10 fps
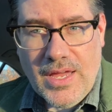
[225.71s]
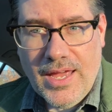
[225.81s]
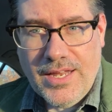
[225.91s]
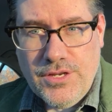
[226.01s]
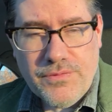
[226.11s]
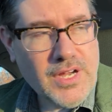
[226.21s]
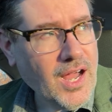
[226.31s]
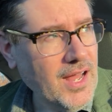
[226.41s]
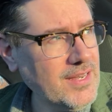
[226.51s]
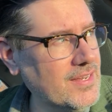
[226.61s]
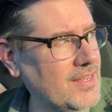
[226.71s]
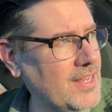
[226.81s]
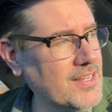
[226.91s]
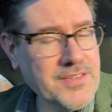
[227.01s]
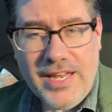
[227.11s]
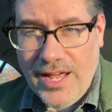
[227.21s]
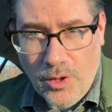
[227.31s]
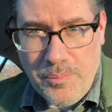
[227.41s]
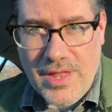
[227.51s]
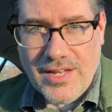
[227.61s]
And it doesn't
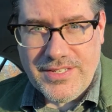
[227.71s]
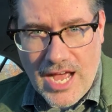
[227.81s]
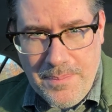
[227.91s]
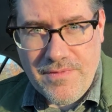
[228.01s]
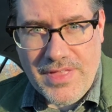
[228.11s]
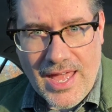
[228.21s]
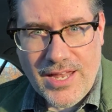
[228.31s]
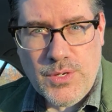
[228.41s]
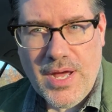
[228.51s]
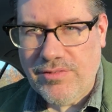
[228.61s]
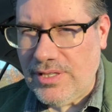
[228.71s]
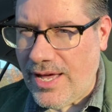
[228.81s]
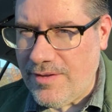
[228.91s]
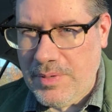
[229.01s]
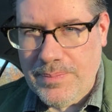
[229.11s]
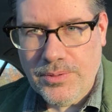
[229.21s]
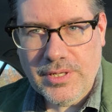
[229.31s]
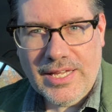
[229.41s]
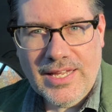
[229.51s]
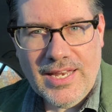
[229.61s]
help that on top of that, you have a lot of
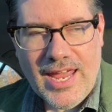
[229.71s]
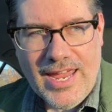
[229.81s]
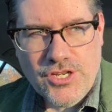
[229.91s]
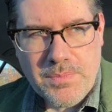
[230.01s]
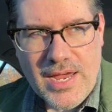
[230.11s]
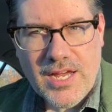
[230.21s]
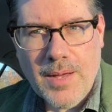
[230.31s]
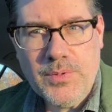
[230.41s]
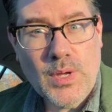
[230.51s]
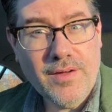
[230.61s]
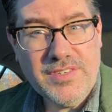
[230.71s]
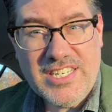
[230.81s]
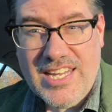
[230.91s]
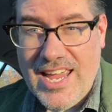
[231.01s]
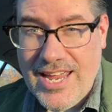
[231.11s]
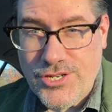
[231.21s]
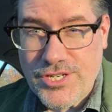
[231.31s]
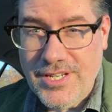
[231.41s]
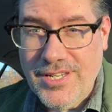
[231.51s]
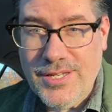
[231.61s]
people in age makeup, you have
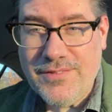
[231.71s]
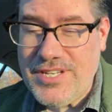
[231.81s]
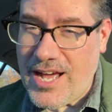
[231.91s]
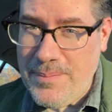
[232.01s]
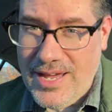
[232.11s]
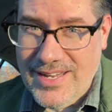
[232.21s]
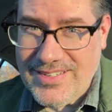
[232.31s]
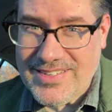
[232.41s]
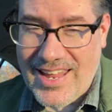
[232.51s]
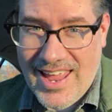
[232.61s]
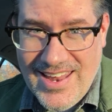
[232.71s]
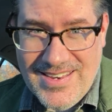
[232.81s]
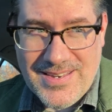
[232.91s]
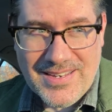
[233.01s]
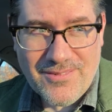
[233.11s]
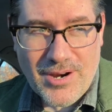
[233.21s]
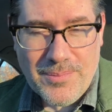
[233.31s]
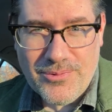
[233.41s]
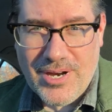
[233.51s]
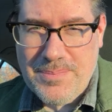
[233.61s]
de-aged, you have Tom Hanks and
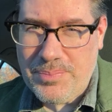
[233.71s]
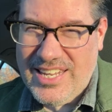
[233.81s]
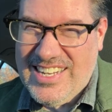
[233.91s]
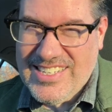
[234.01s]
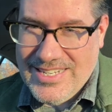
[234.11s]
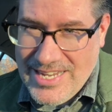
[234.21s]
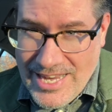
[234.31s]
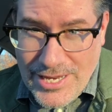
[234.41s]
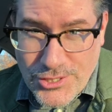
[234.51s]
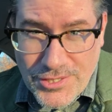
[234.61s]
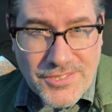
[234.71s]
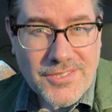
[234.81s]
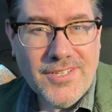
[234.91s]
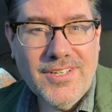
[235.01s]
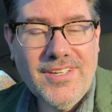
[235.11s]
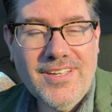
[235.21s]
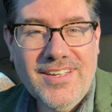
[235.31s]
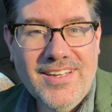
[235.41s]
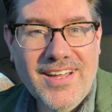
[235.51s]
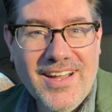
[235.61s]
Robin Wright playing teenagers.
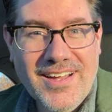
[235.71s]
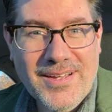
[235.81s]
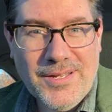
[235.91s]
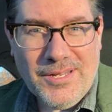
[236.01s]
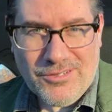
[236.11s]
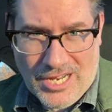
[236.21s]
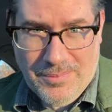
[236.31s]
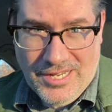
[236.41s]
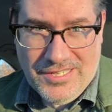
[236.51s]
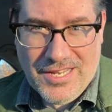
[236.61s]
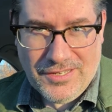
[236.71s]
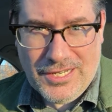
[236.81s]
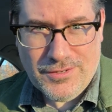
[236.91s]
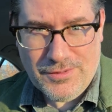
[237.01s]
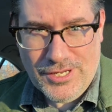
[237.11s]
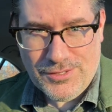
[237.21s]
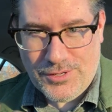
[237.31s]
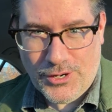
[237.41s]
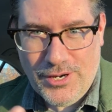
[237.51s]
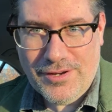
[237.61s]
Tom Hanks has like his
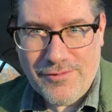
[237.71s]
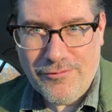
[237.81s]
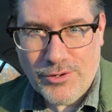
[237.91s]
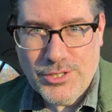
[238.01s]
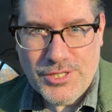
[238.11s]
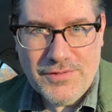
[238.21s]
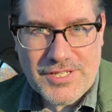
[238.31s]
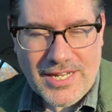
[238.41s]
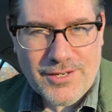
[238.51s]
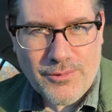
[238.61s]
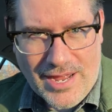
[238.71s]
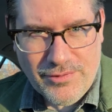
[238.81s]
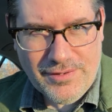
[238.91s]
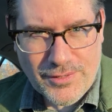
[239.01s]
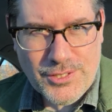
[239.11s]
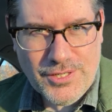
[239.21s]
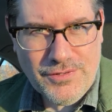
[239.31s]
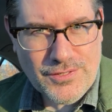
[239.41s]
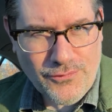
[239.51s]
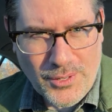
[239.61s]
current version of his kind of gravelly version of
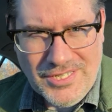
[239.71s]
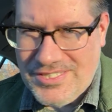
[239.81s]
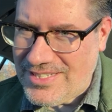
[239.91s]
his voice.